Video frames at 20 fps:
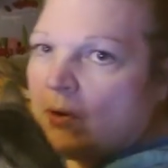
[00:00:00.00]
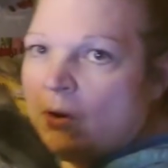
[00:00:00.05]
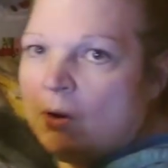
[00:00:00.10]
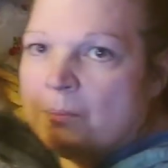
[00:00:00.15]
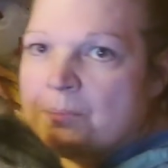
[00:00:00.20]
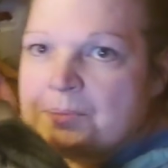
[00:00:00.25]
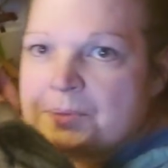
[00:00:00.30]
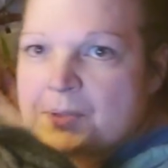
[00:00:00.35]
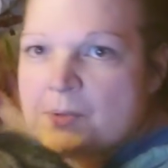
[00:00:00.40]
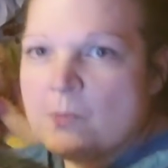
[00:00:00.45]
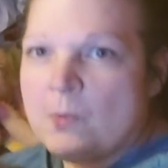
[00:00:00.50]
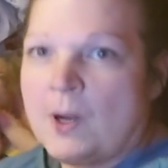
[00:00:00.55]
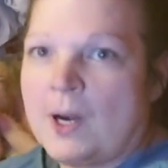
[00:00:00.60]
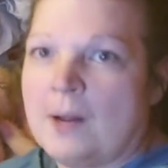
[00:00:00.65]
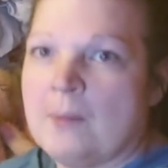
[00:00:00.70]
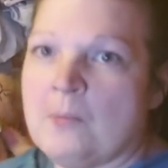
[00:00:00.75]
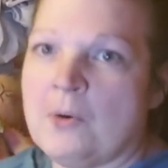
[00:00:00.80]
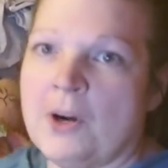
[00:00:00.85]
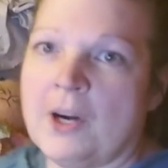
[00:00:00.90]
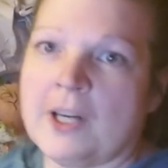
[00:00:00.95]
oops, what
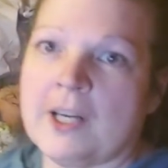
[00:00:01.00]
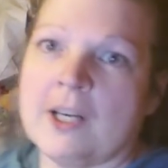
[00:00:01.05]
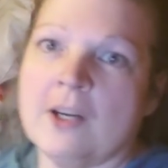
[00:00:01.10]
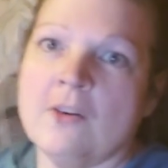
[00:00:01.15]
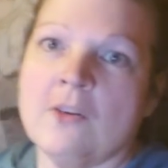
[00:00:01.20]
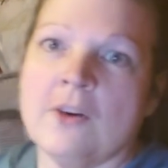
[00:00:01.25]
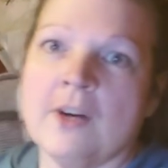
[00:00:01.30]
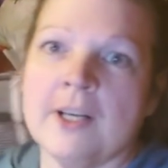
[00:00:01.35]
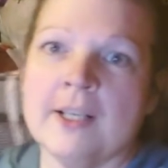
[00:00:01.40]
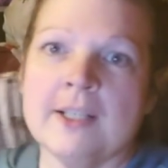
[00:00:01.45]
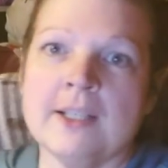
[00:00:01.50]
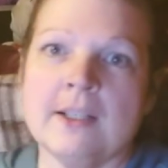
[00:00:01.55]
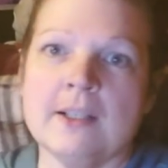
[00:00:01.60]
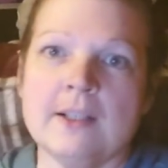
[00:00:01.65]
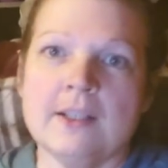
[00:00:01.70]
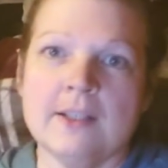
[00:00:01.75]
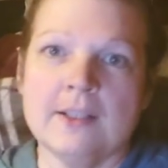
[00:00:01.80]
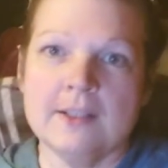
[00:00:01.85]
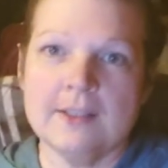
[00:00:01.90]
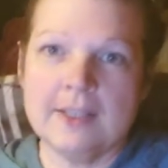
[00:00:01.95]
I'm working on.
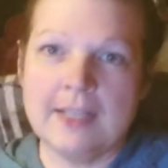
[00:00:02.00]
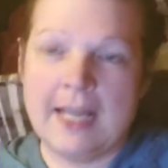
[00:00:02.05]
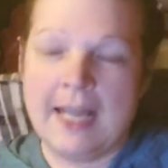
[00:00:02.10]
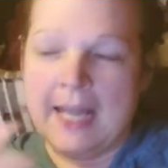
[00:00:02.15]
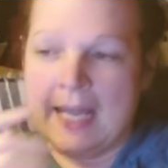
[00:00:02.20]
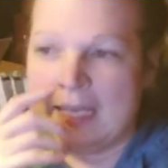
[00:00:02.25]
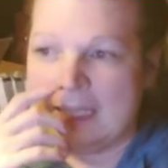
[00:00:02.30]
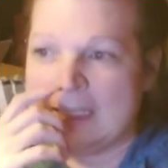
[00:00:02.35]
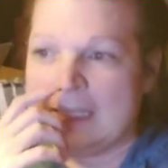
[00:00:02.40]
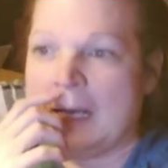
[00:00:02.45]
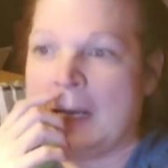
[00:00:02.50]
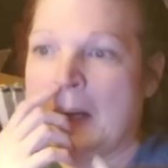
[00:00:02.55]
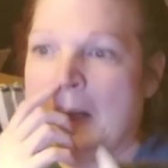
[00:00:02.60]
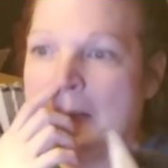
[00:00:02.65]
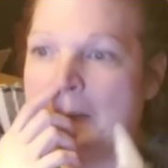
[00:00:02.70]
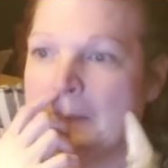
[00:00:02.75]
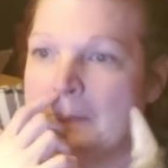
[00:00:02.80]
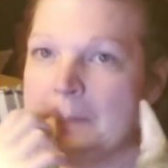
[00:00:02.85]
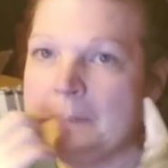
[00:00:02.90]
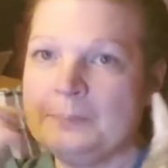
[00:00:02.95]
And,
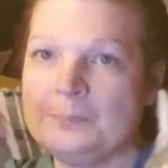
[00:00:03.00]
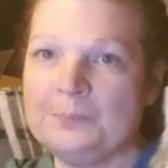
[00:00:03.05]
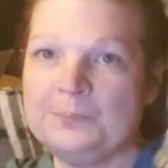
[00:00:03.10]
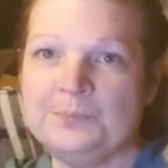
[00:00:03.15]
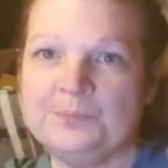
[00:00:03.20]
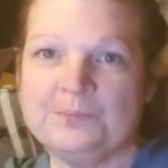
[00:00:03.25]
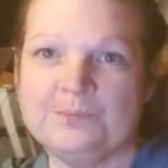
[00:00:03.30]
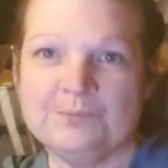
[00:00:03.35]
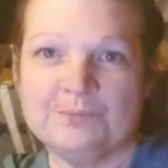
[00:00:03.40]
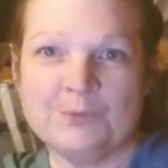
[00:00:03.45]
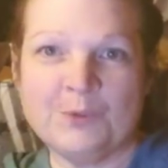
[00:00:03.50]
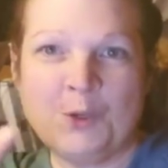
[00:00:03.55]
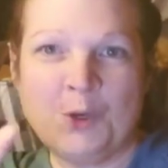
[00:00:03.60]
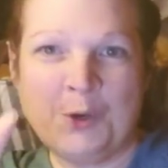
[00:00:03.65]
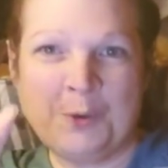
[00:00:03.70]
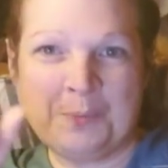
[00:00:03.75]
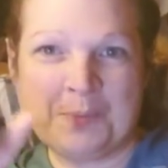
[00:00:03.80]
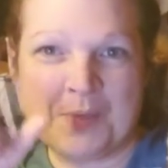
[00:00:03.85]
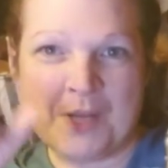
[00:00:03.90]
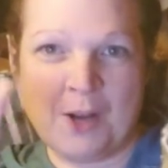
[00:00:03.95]
uh,
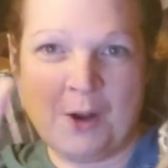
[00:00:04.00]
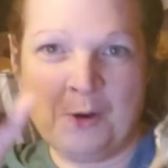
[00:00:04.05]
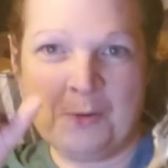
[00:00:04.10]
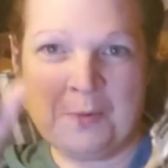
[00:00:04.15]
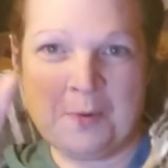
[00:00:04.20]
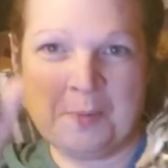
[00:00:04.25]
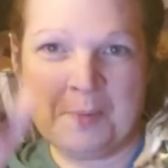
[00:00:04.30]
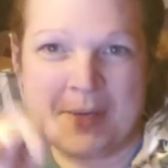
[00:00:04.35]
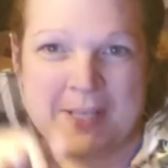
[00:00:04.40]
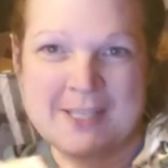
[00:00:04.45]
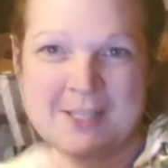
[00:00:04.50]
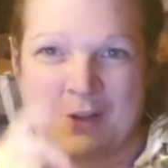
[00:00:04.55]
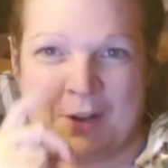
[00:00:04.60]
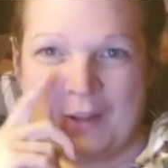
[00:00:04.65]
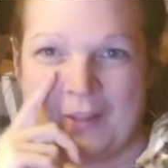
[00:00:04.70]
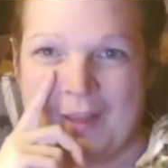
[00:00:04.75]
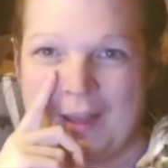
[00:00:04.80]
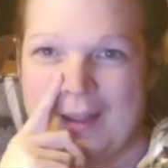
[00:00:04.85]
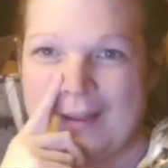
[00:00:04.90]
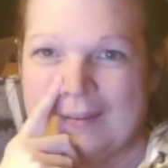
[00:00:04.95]
Oops, I hope nobody
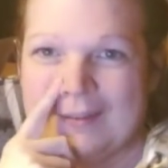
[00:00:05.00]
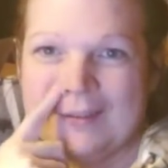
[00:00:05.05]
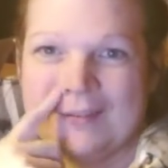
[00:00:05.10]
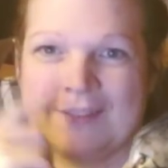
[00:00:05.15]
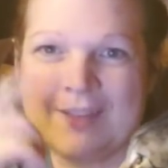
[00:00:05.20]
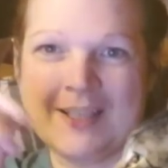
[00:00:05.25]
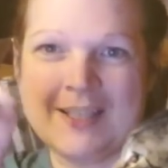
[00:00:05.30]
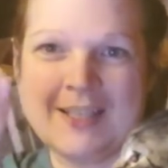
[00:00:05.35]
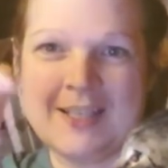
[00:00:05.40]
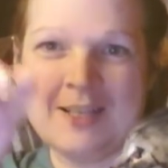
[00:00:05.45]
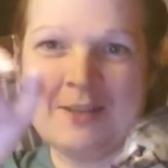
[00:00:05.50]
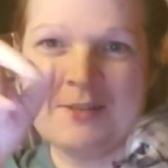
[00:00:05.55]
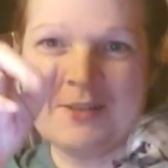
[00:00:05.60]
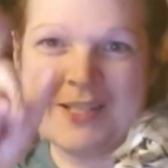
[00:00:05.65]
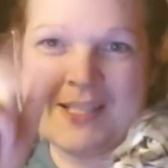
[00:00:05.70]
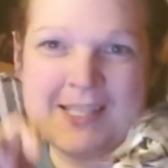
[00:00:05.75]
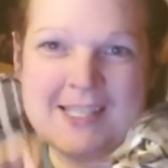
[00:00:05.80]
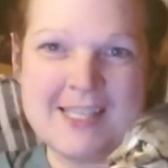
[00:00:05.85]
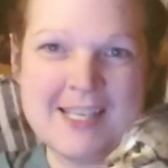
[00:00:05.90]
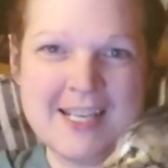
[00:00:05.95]
saw that. If they did, it
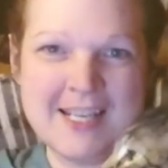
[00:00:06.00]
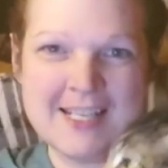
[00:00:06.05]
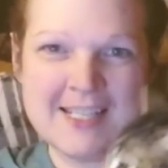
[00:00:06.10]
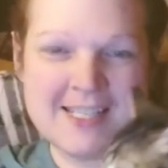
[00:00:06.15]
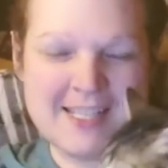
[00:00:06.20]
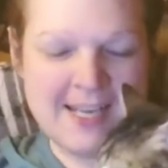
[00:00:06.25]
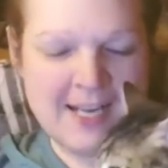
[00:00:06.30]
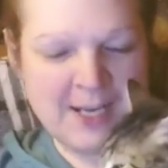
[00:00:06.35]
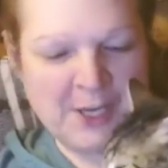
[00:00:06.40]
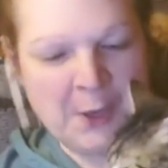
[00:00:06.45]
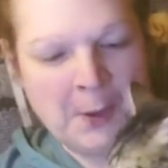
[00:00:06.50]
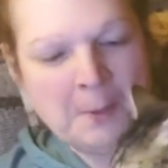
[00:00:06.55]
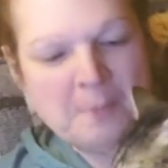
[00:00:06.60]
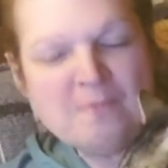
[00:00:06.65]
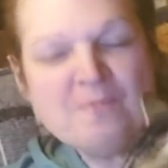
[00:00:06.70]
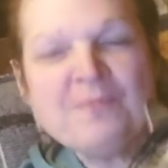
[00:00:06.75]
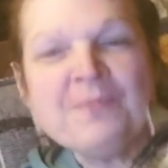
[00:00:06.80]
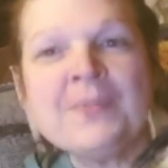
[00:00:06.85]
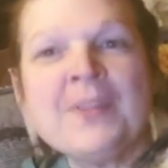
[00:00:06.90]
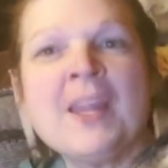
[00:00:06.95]
was a sneaky sneak.
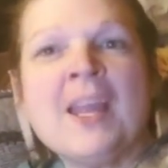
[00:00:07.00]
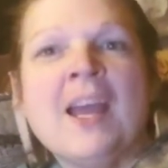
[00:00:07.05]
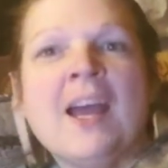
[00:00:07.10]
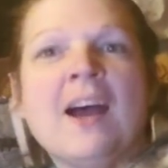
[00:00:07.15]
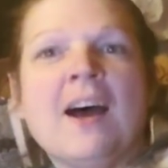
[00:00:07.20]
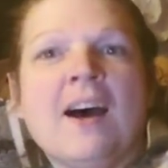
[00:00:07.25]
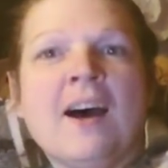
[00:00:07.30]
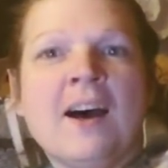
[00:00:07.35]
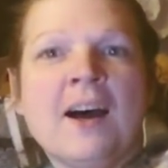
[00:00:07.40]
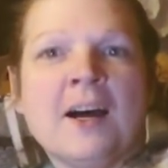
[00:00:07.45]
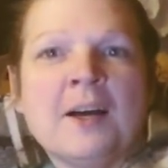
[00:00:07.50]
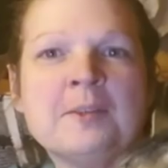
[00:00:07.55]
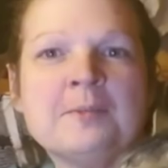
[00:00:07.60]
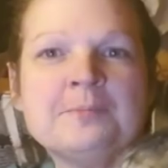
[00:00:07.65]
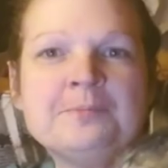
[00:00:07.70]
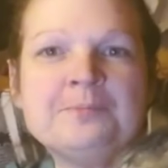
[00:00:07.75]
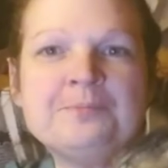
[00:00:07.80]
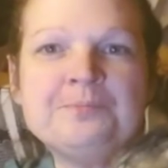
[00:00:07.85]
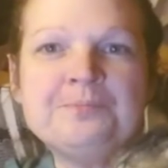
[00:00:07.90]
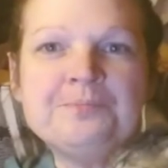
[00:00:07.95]

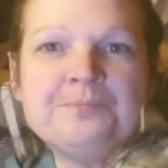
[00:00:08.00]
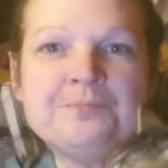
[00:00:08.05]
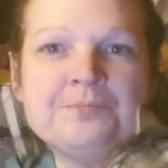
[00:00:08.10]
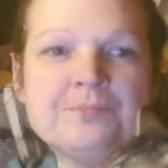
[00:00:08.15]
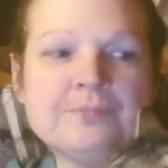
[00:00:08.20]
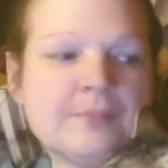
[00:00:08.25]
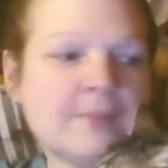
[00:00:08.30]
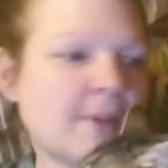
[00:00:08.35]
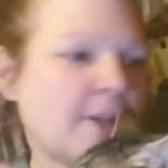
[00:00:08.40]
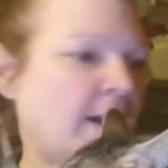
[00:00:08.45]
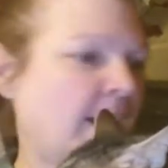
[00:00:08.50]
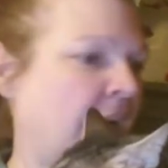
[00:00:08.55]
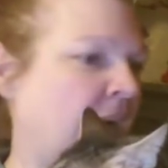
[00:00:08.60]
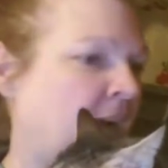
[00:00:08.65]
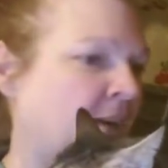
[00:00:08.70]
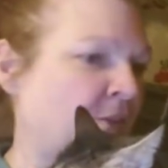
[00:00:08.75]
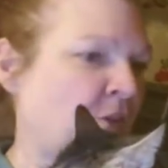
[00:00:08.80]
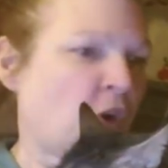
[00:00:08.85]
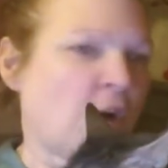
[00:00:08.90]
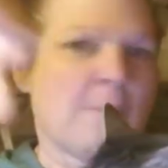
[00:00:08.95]
Um, I
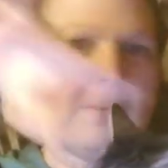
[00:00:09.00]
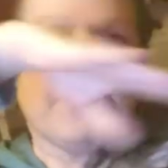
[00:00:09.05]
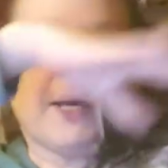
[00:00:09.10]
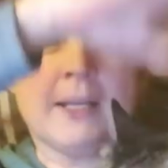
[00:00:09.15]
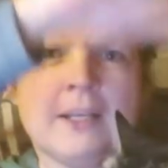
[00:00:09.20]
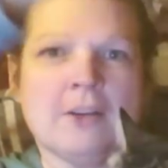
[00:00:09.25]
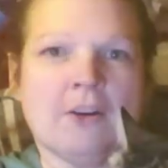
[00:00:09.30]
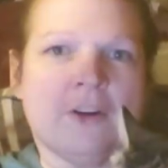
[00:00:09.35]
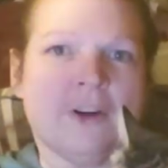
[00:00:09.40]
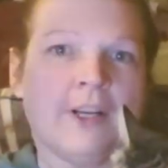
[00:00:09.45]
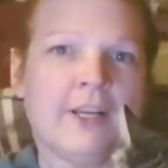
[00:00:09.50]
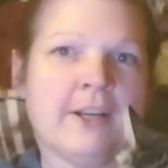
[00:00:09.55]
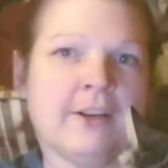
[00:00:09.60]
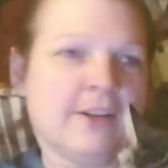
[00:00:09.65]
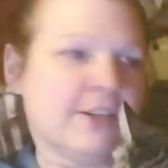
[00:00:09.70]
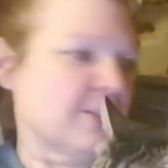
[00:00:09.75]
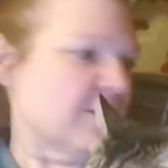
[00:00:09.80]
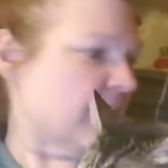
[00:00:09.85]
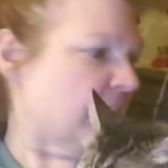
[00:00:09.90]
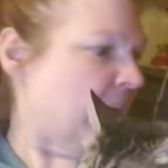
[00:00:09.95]
have all my yarn here.
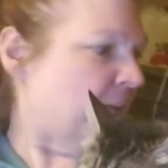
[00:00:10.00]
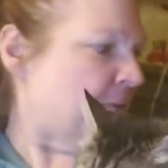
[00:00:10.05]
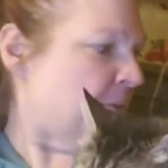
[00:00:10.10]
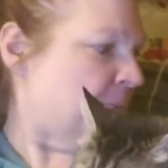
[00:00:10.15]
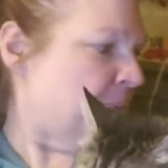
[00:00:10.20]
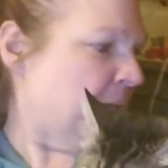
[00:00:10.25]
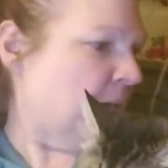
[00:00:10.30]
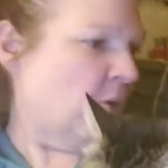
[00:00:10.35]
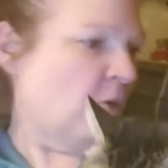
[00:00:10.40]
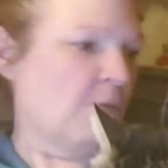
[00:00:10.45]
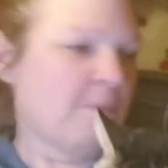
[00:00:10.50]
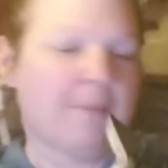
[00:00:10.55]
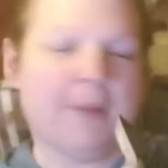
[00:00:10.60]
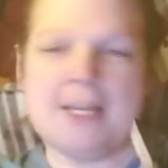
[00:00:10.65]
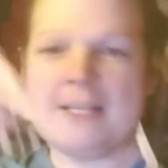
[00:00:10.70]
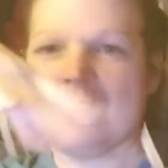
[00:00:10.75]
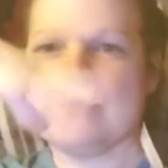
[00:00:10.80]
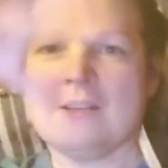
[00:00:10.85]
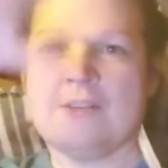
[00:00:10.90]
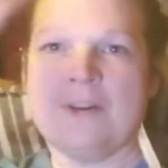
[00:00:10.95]
I just have a big old
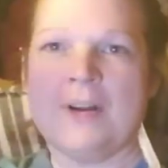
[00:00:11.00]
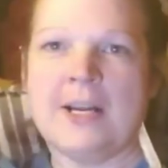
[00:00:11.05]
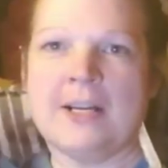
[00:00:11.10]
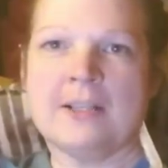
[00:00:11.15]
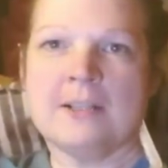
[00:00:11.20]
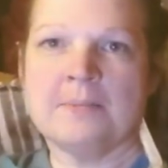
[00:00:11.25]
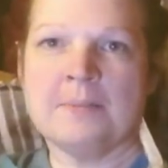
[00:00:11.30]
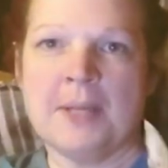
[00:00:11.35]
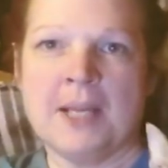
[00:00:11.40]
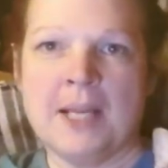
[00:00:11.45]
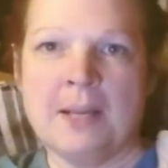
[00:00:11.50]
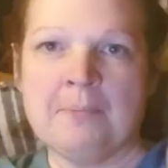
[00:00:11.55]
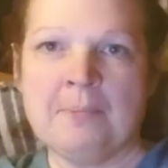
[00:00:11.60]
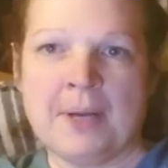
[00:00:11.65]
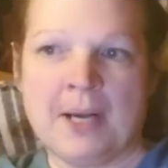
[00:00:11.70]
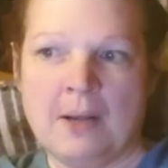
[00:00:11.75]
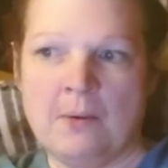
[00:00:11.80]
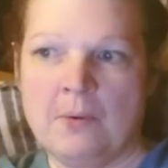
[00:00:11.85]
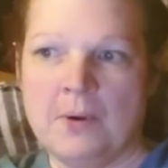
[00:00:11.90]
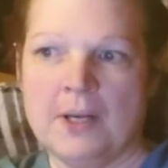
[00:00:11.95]
mess surrounding me.
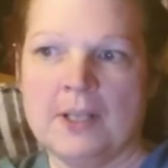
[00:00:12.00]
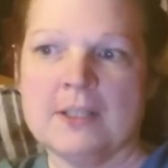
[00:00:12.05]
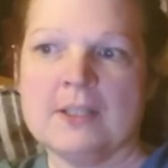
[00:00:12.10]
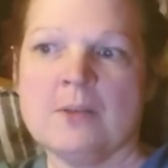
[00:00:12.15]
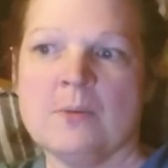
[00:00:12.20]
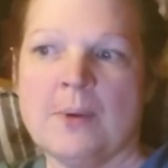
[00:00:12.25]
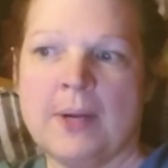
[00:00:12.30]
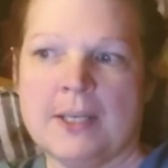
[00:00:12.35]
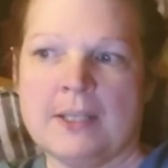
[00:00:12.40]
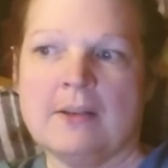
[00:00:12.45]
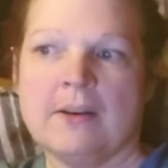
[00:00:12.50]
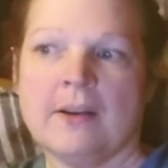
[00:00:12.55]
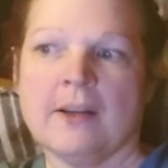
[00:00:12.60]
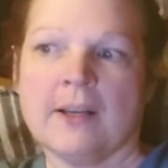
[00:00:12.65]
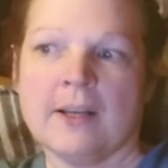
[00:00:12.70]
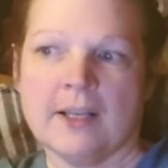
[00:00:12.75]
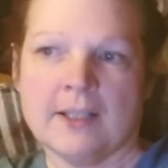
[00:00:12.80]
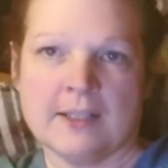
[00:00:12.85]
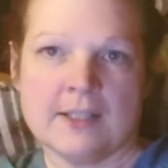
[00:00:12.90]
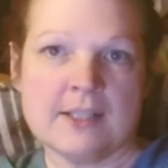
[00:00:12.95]
But I wanted to wait till I
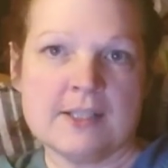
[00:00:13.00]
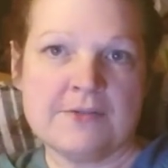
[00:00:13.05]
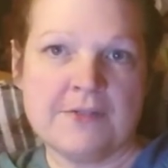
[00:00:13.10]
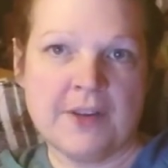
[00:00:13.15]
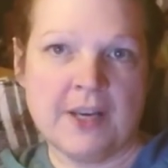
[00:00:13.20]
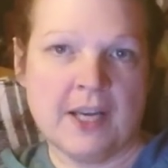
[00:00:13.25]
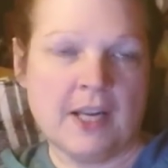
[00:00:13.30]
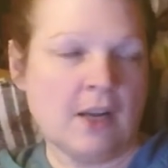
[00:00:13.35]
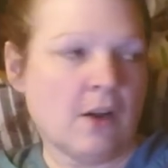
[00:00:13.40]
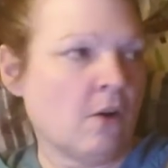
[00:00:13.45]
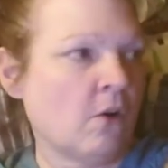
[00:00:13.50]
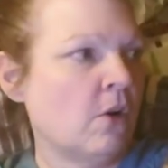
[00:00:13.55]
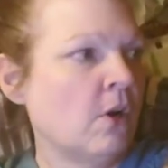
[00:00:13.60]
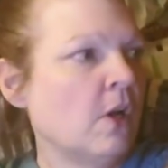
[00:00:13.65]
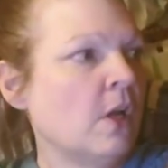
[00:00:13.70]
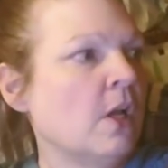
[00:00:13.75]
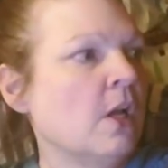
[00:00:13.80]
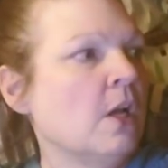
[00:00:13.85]
cut this video.